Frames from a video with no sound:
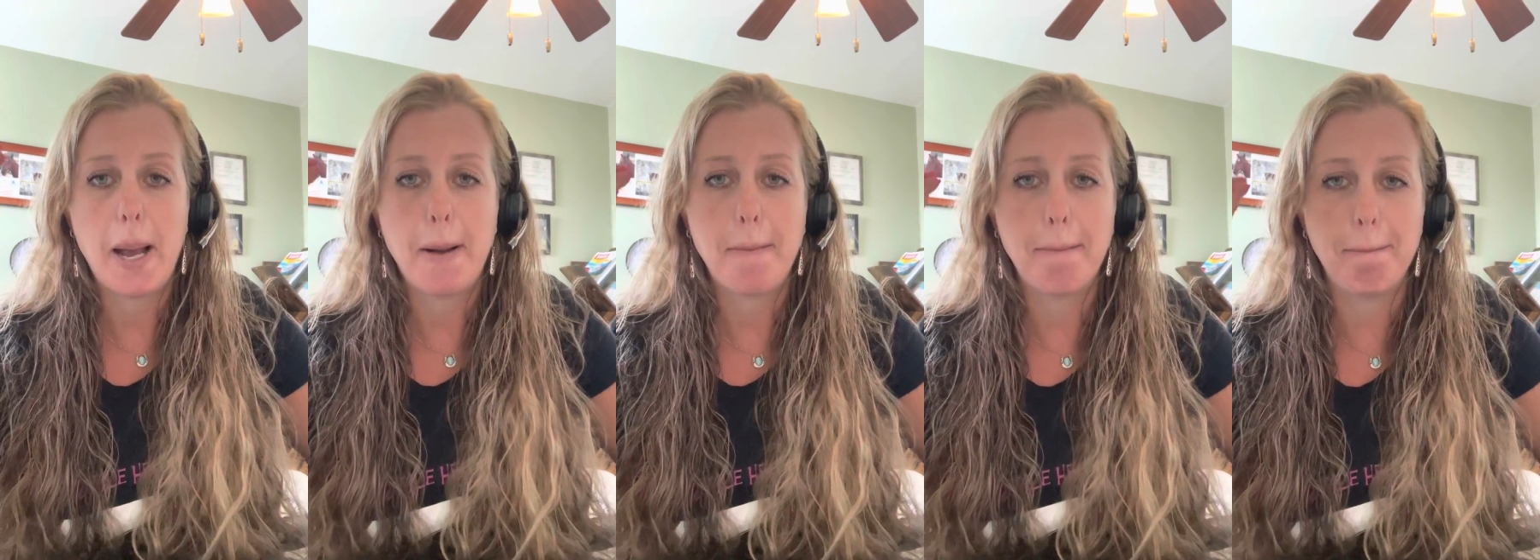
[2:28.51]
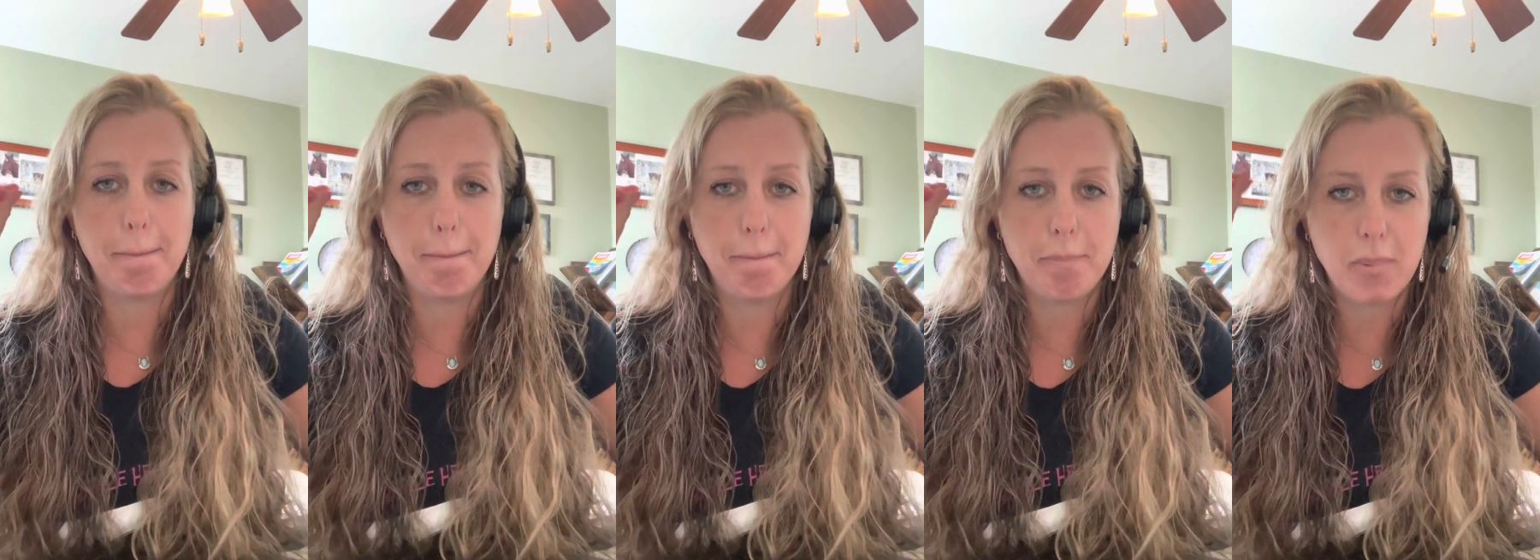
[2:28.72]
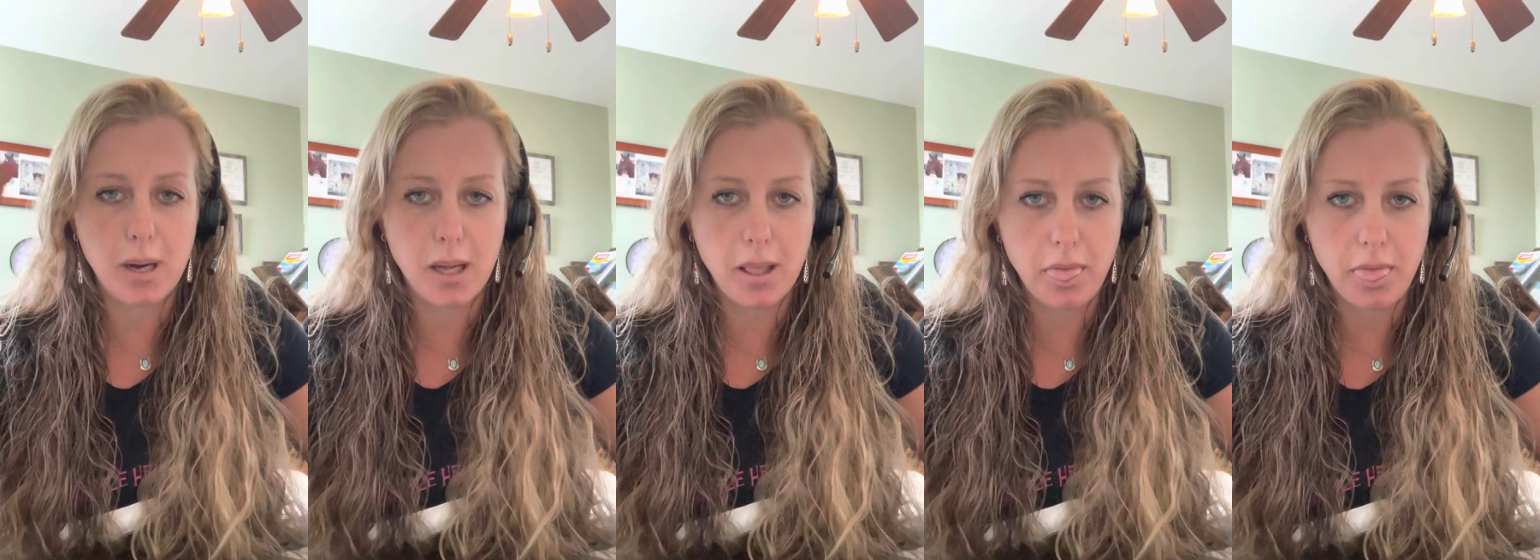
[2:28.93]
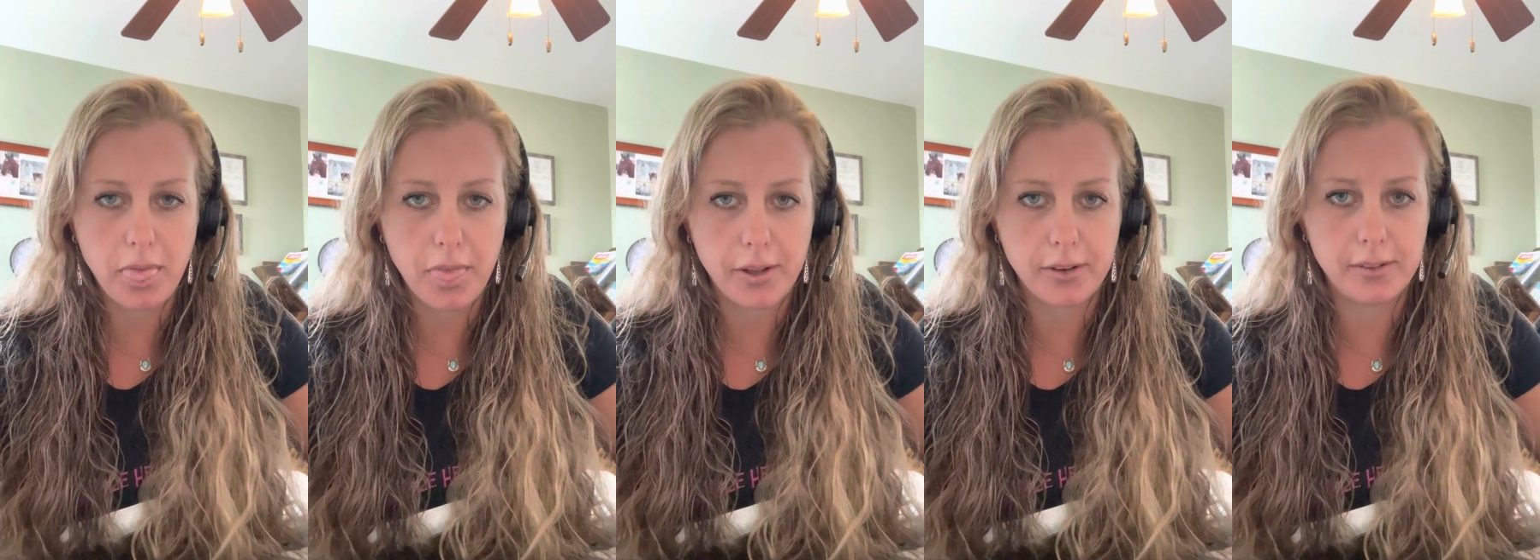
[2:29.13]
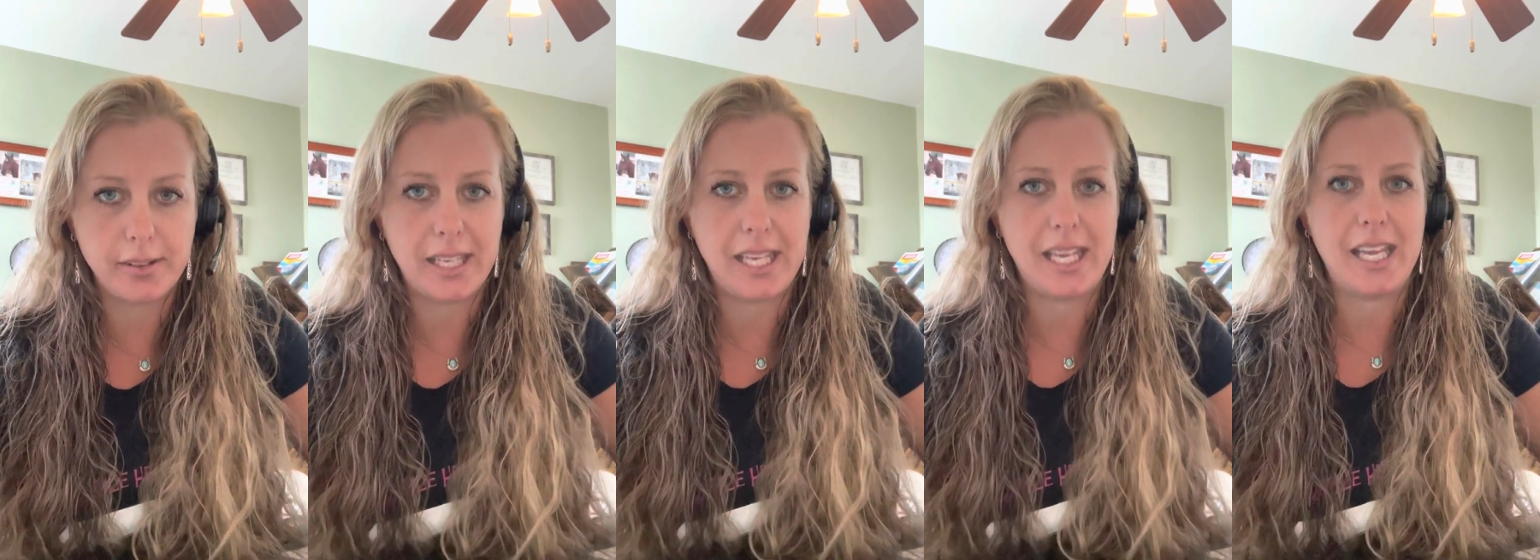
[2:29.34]

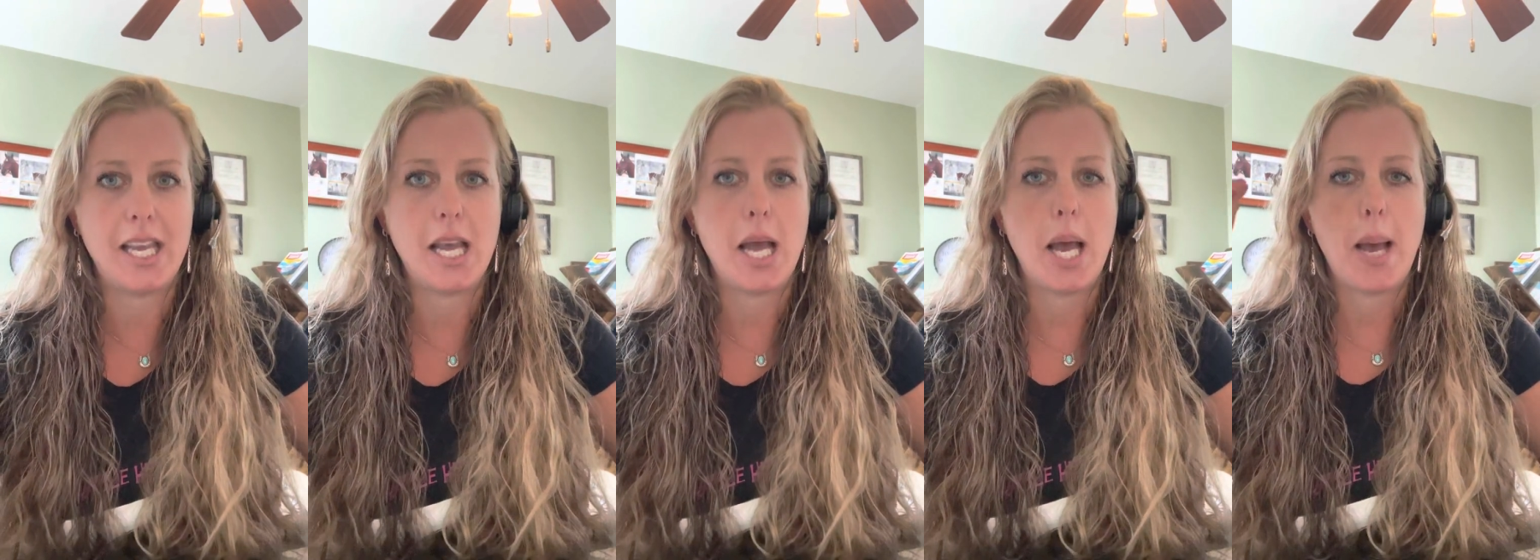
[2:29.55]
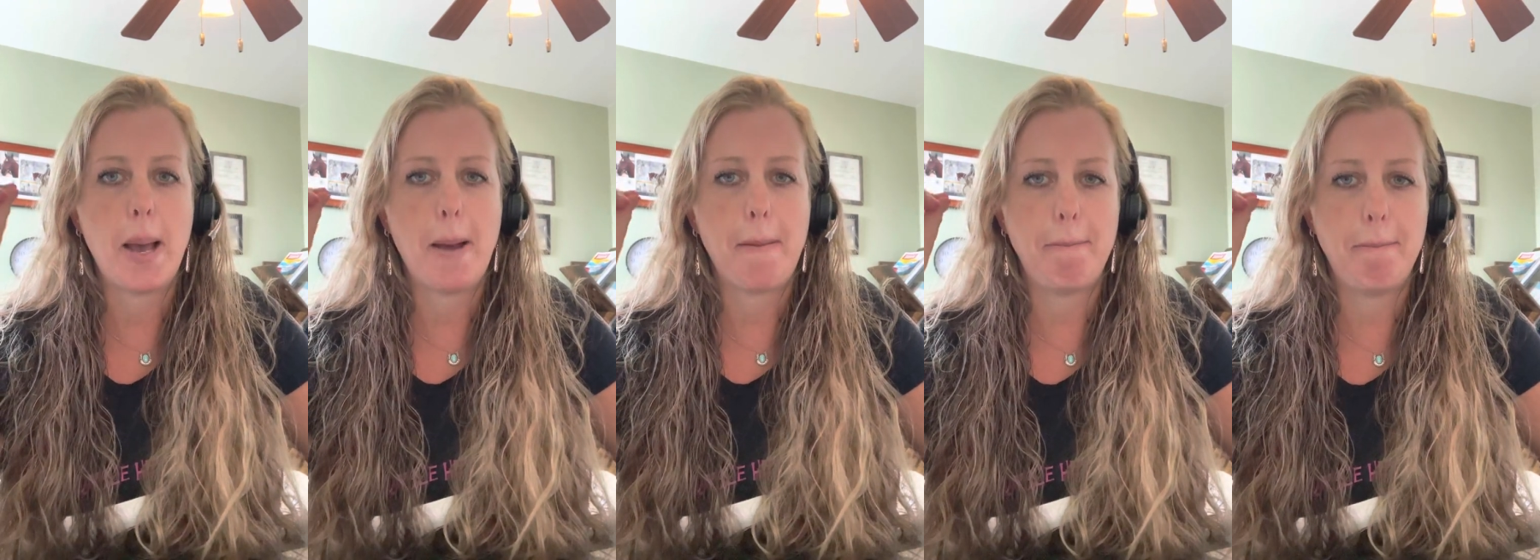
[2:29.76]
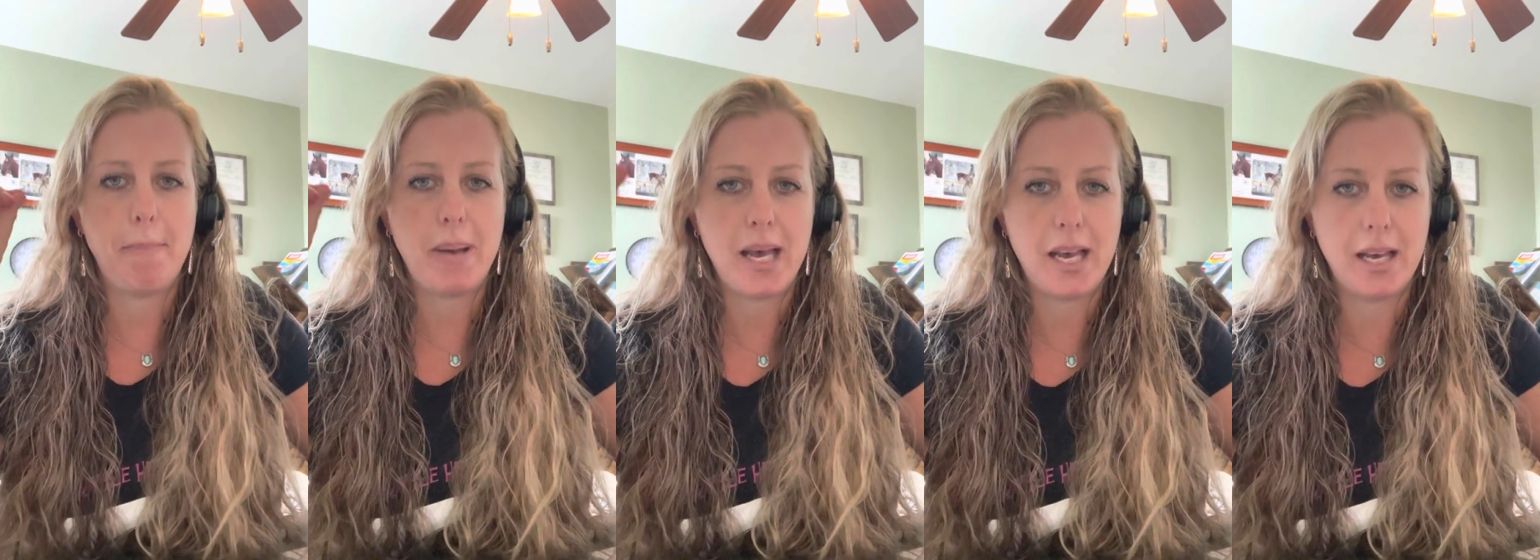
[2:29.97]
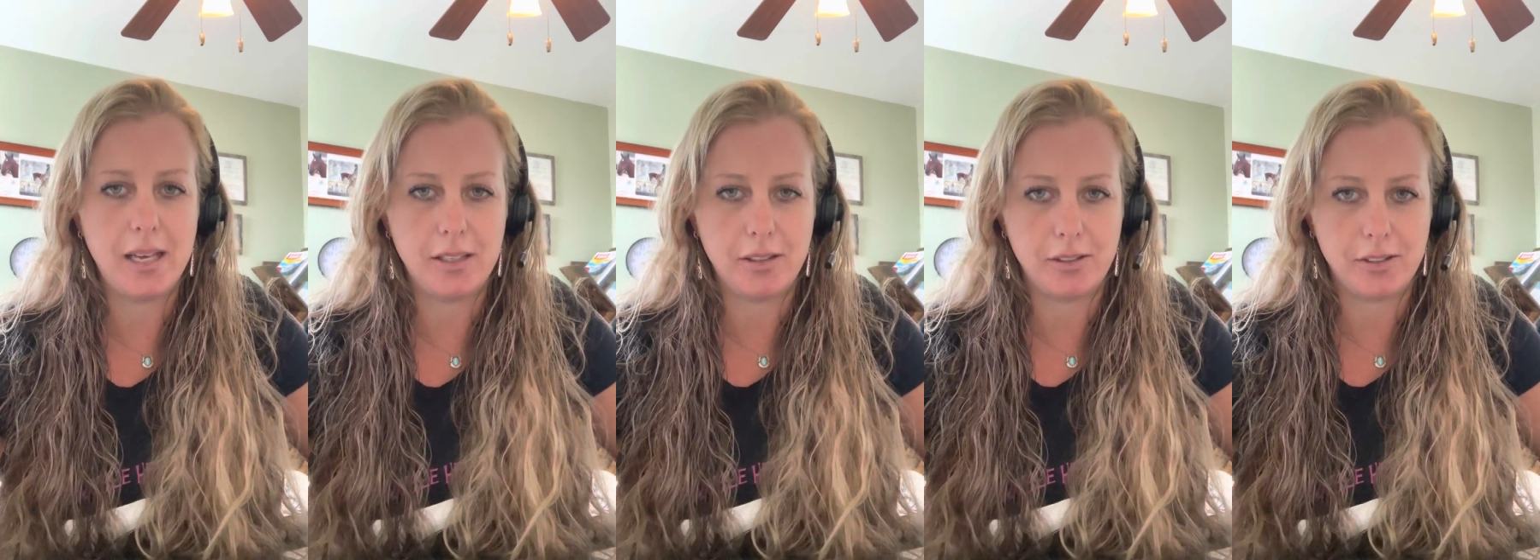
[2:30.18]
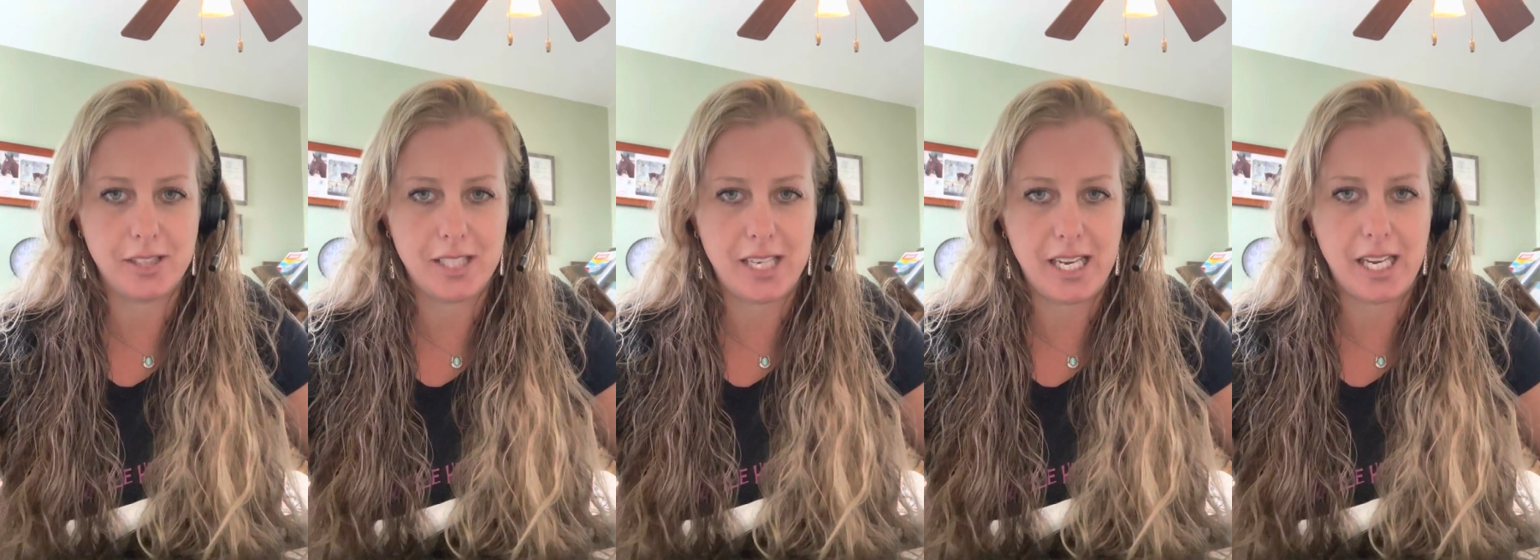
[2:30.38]
monthly
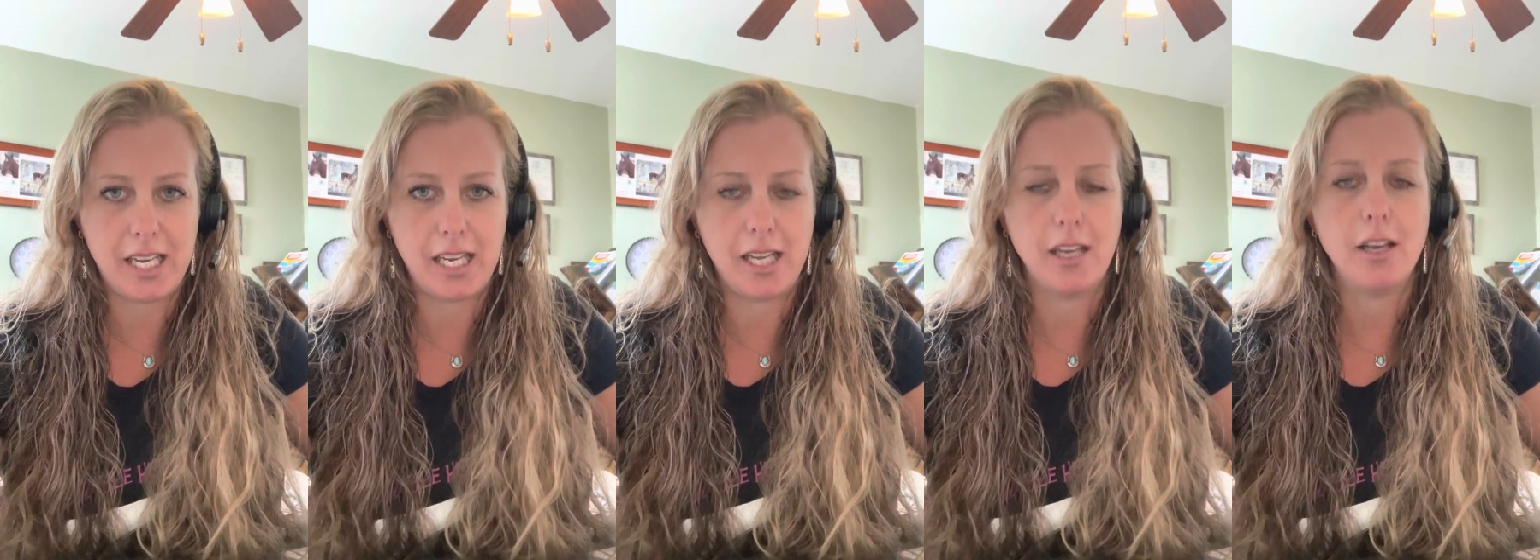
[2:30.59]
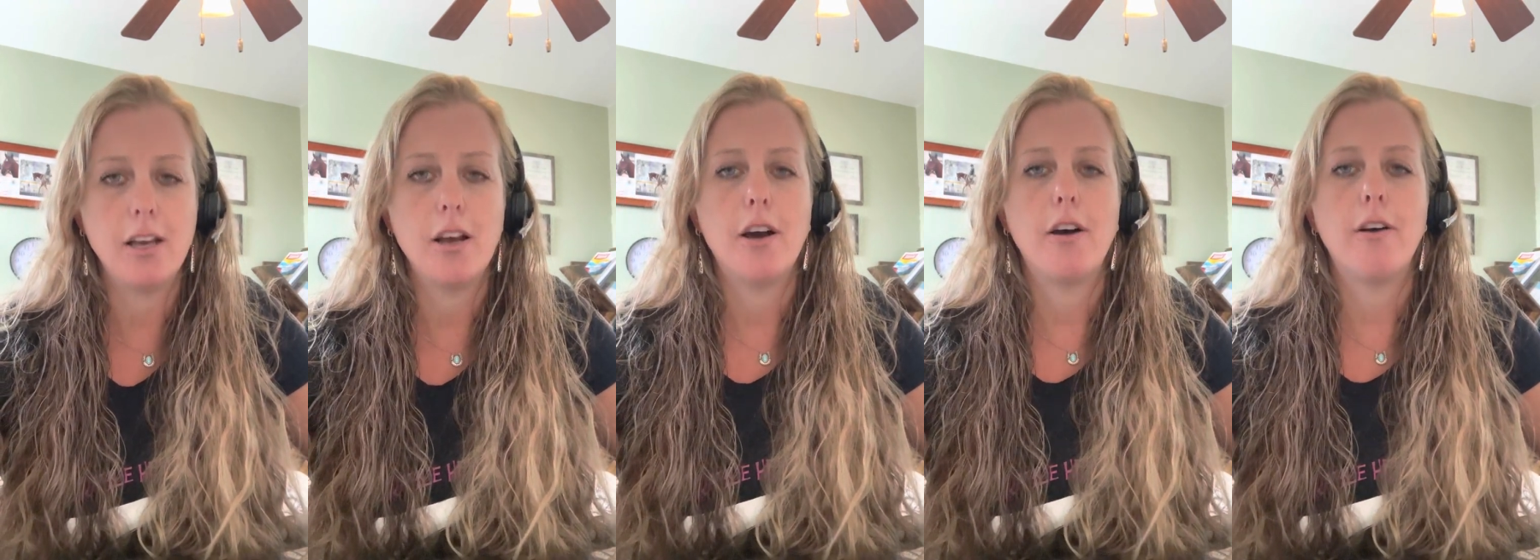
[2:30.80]
penalty